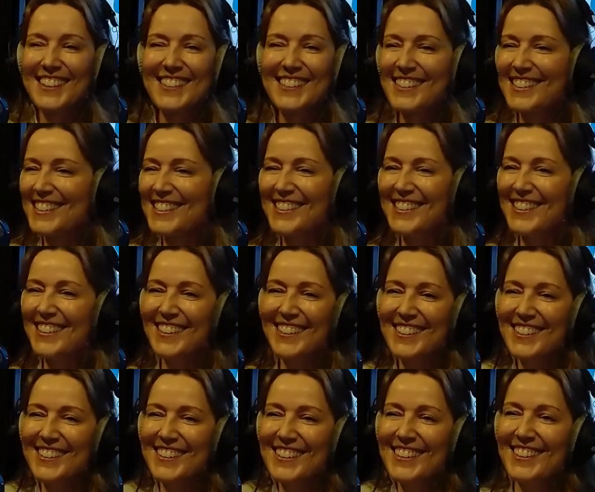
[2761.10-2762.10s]
just
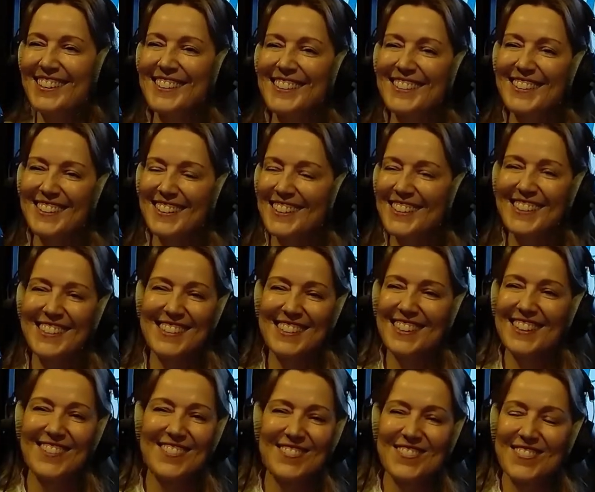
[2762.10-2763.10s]
I just
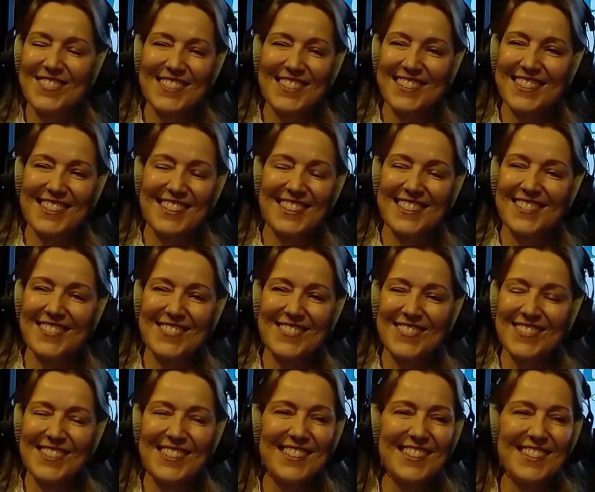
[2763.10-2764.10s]
love
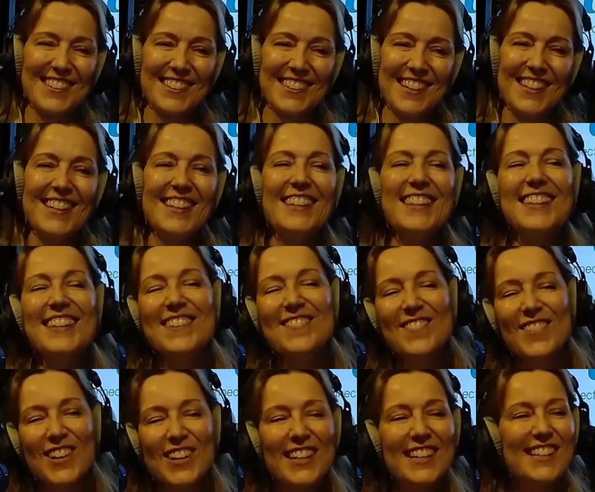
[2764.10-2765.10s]
and then they're
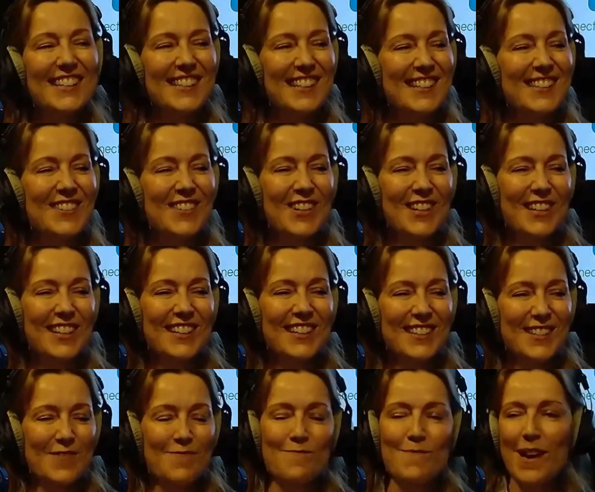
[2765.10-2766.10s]
because there's quite a
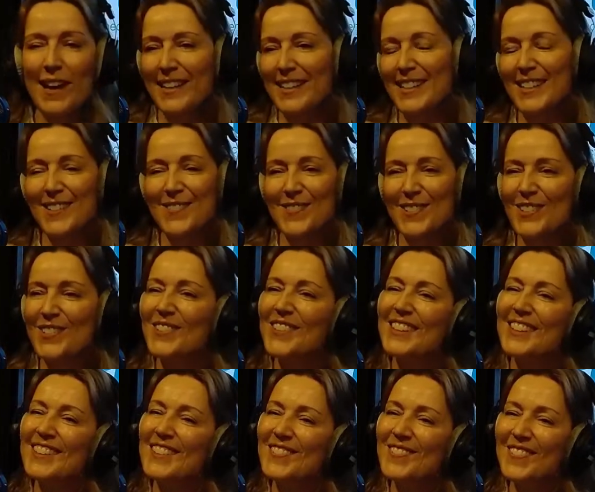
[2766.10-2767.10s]
nice banter
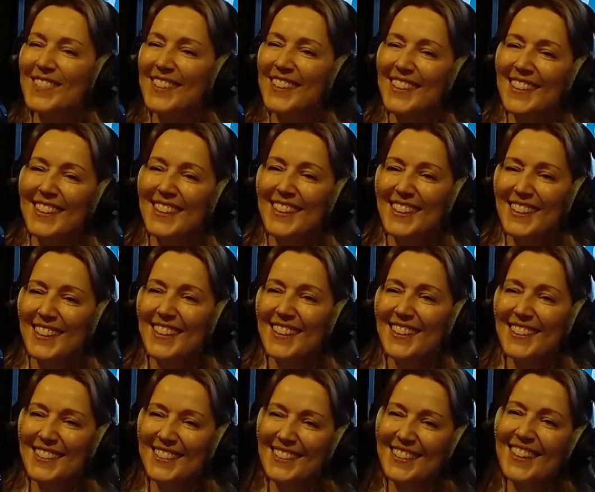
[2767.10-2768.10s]
between them.
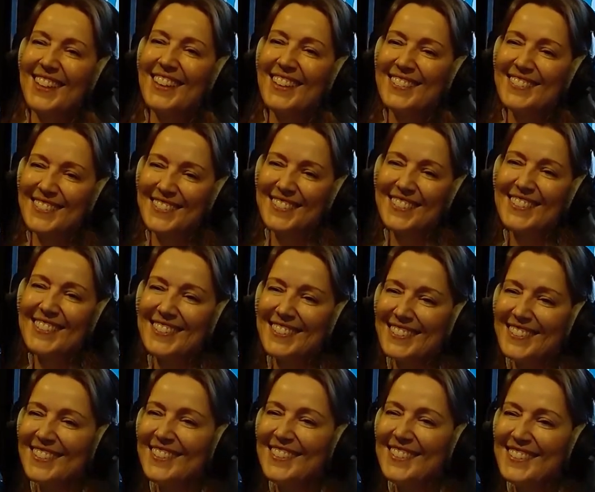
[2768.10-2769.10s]
They're
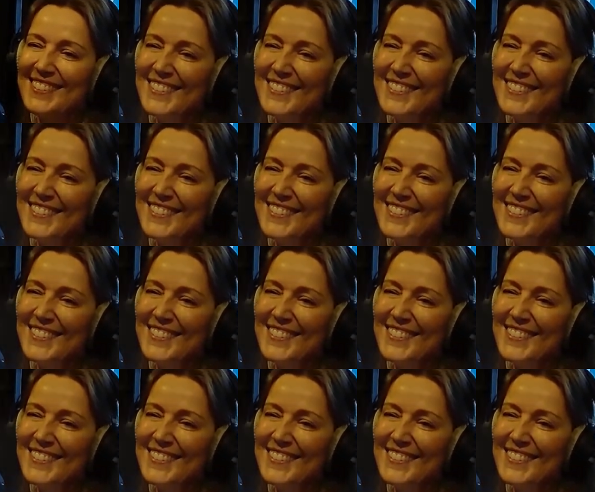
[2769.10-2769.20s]
good at. I